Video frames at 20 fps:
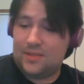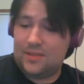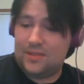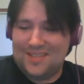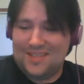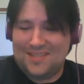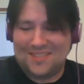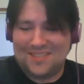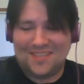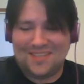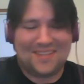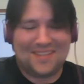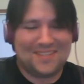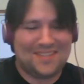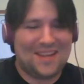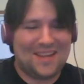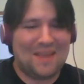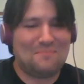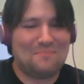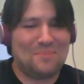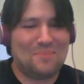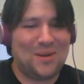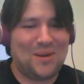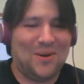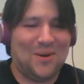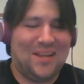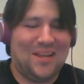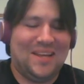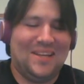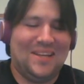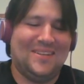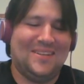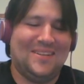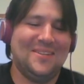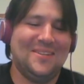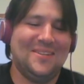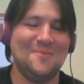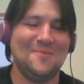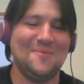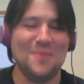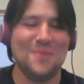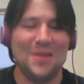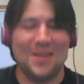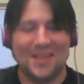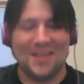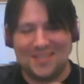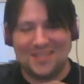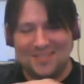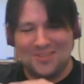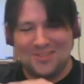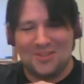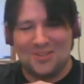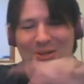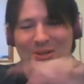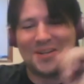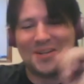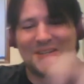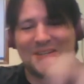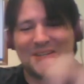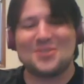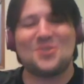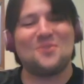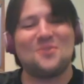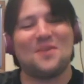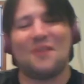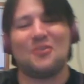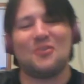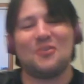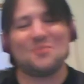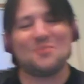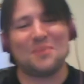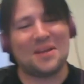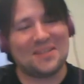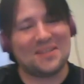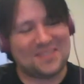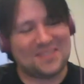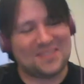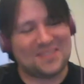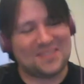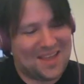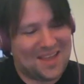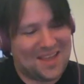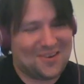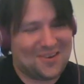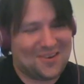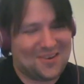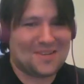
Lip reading: This 6-day period is the longest you've ever spent together as